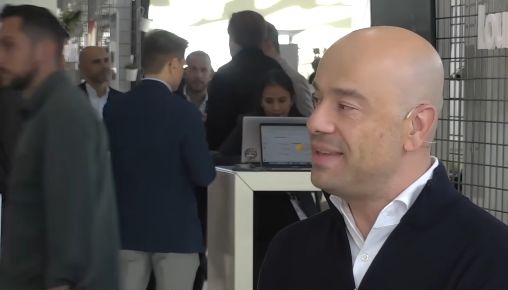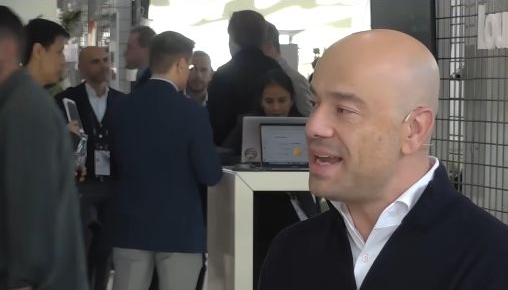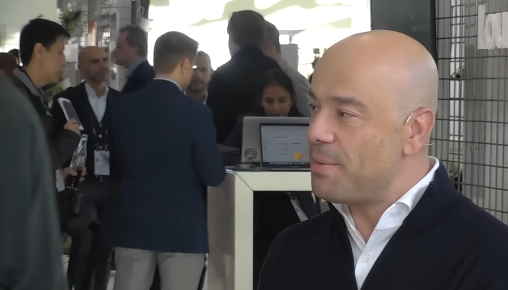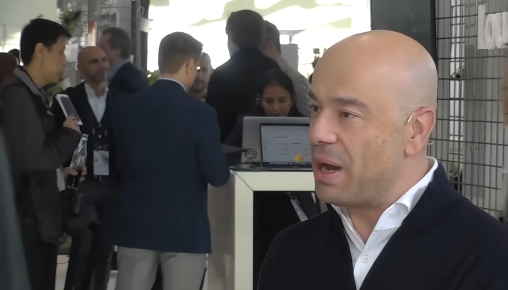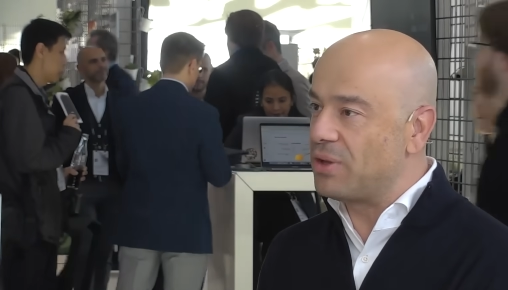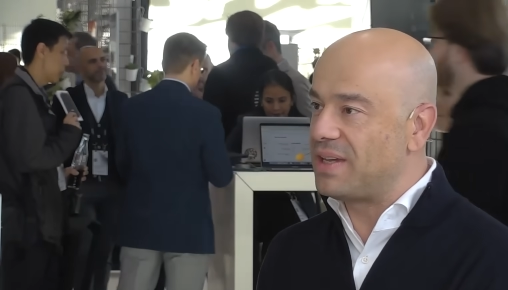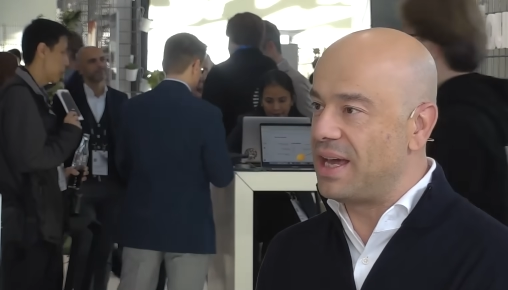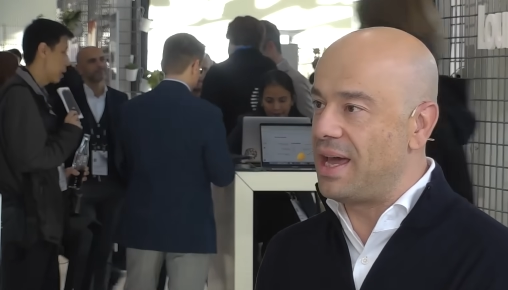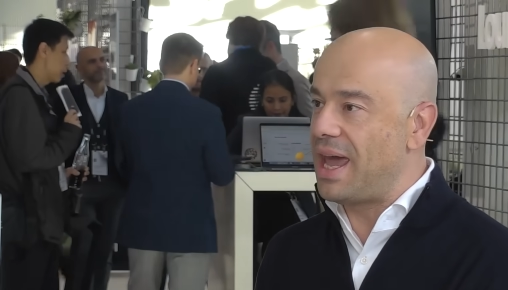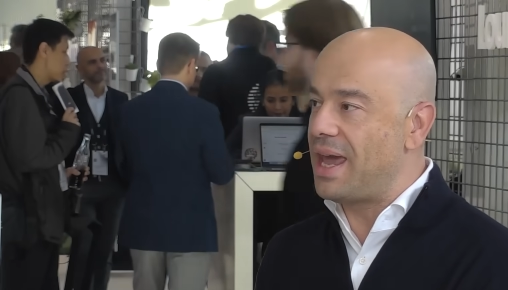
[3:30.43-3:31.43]
Speaker 1: Think about
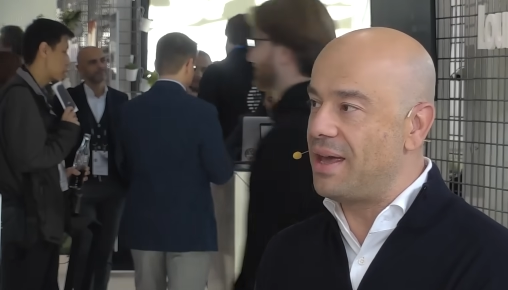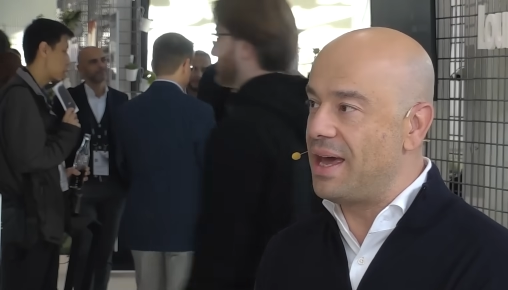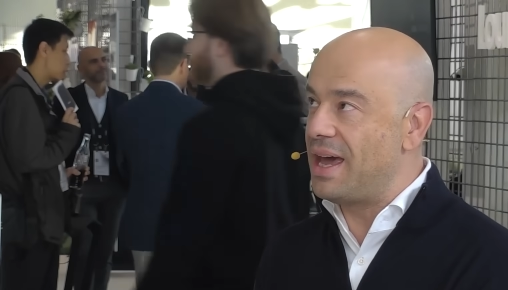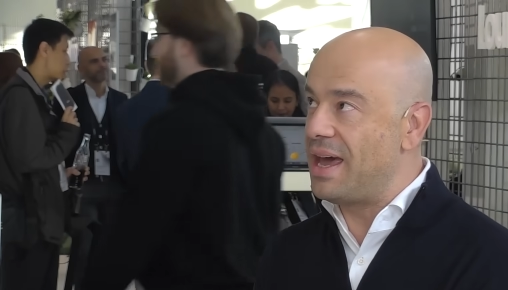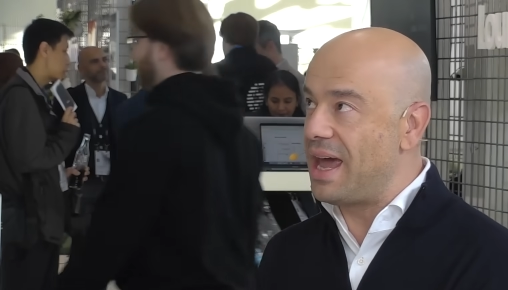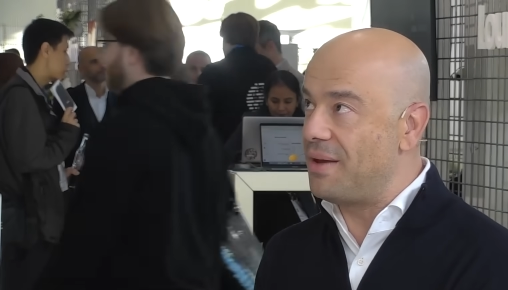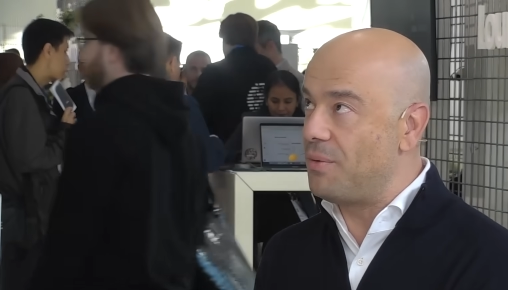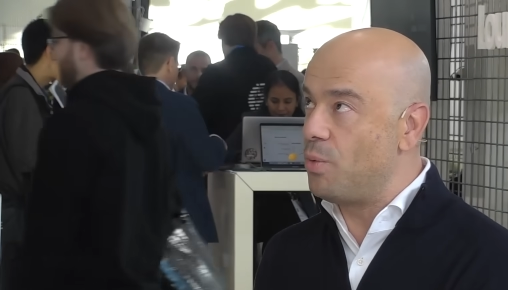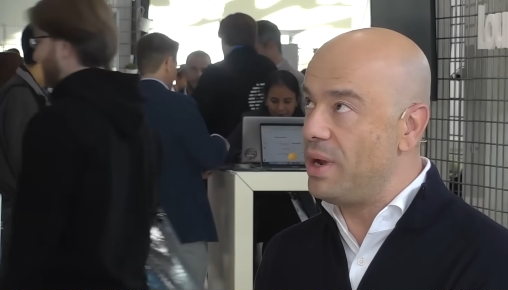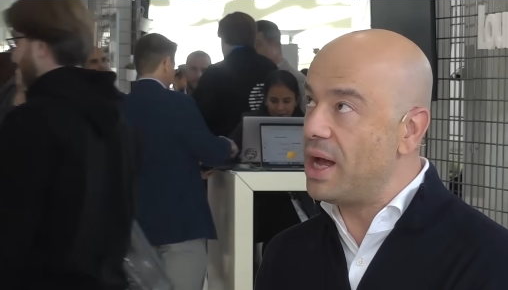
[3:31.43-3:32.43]
uh, uh,
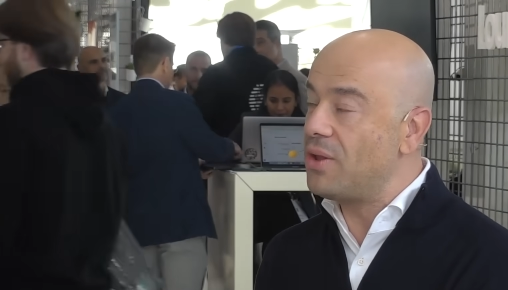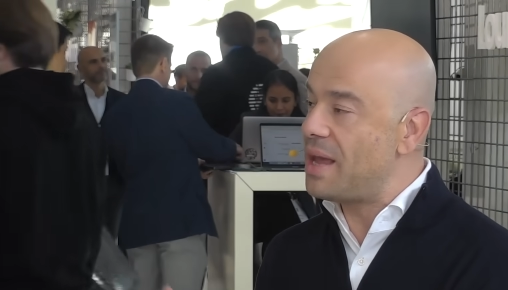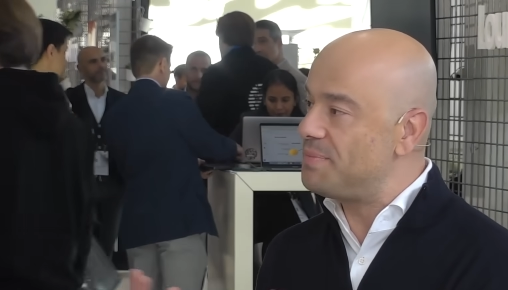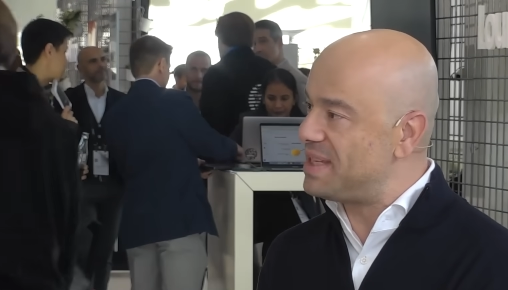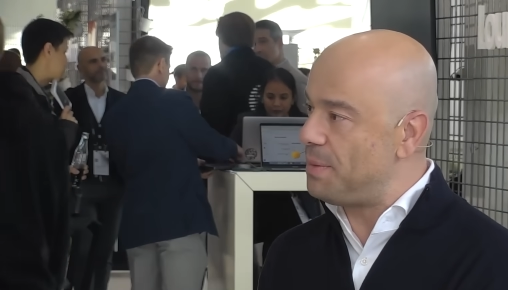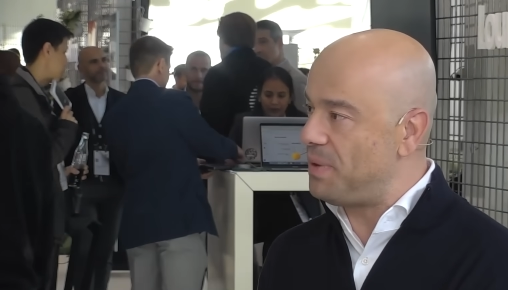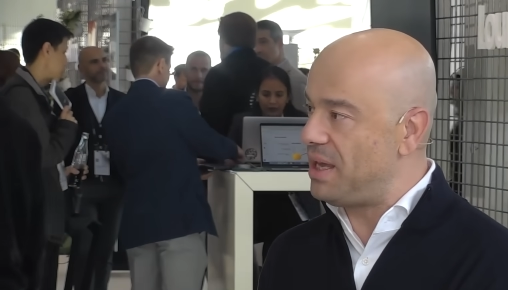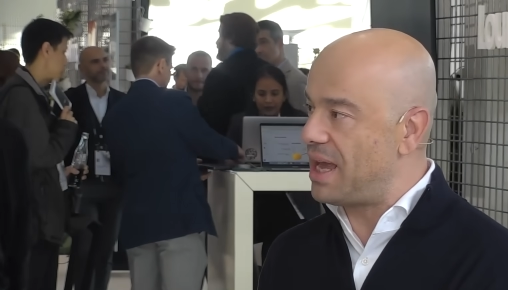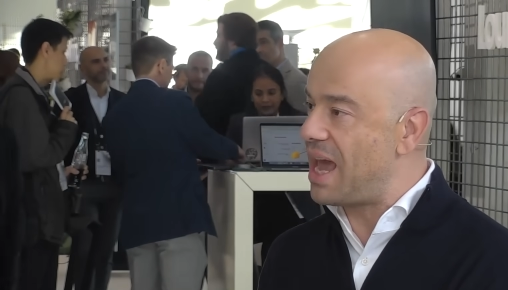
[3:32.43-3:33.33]
without MCP,